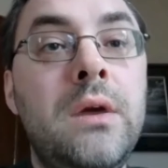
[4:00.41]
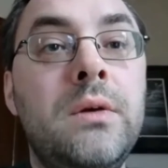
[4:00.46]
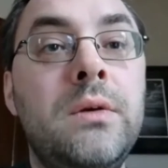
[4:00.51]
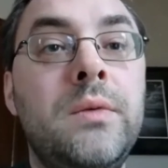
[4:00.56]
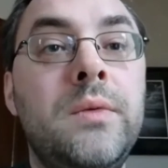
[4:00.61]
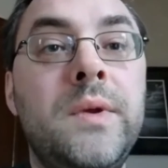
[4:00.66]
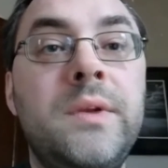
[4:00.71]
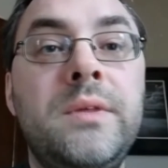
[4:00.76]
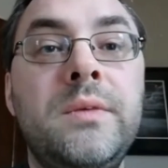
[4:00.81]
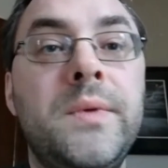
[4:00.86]

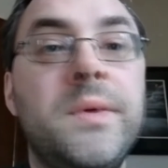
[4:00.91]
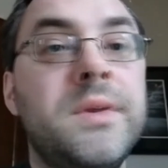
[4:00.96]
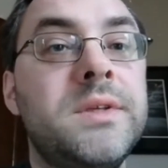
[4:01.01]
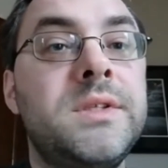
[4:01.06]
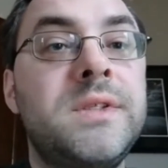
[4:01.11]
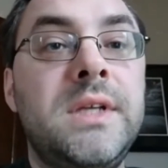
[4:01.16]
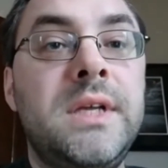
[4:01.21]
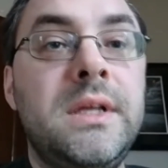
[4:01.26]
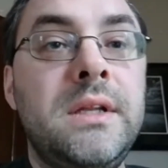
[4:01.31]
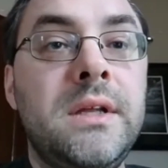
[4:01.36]
or whether you want to
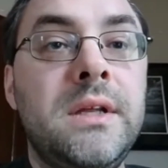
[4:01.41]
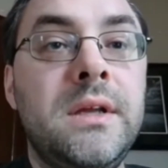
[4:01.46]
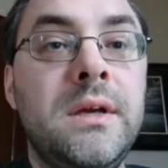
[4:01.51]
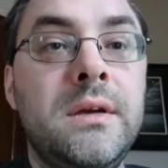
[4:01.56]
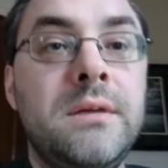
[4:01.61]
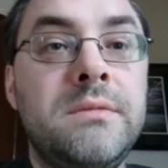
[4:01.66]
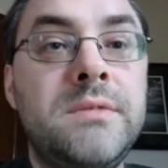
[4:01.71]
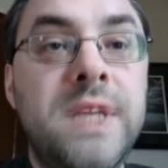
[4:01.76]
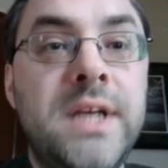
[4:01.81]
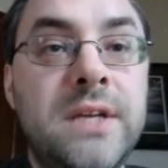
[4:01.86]
see
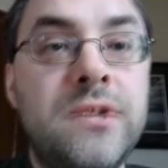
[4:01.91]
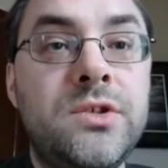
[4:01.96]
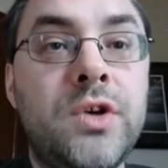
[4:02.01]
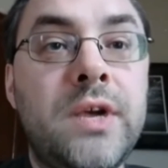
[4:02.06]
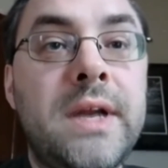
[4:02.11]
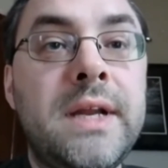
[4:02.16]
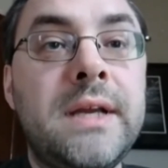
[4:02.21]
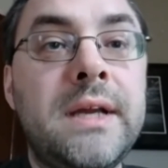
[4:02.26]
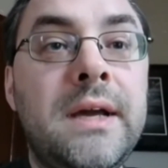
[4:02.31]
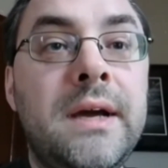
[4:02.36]
the
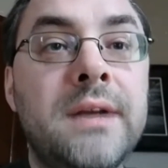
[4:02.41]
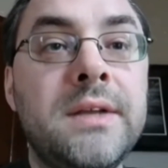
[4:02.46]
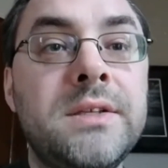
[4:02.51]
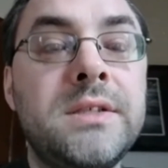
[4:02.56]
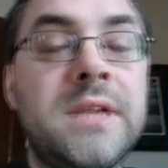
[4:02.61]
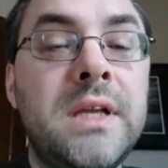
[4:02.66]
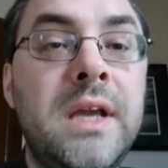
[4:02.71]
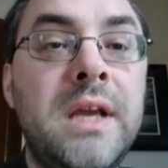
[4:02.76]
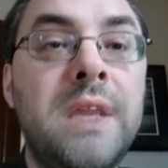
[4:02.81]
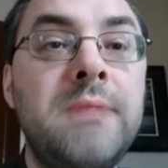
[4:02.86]
tetradic colour
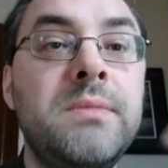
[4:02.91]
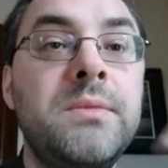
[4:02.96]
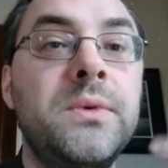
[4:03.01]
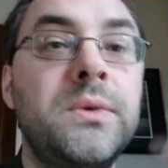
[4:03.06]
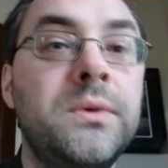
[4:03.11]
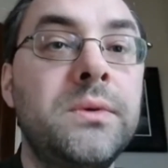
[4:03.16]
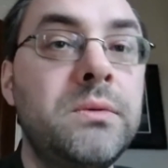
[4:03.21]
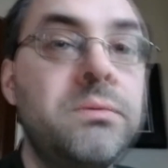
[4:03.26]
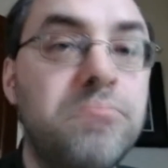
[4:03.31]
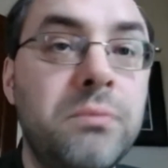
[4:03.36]
scheme
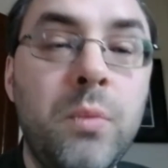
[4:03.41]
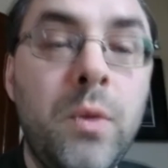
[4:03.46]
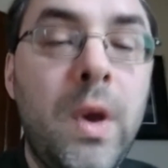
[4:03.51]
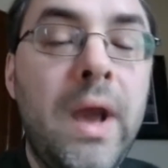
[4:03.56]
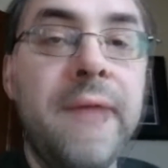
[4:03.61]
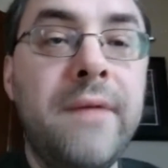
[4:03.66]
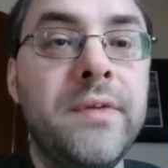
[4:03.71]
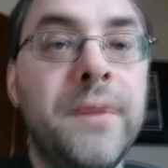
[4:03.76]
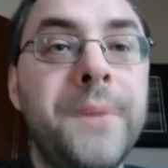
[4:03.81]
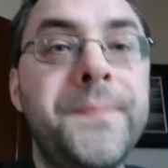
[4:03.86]
or
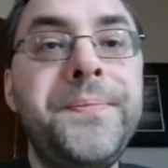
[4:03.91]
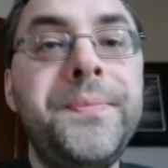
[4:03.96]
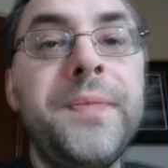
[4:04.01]
whatever.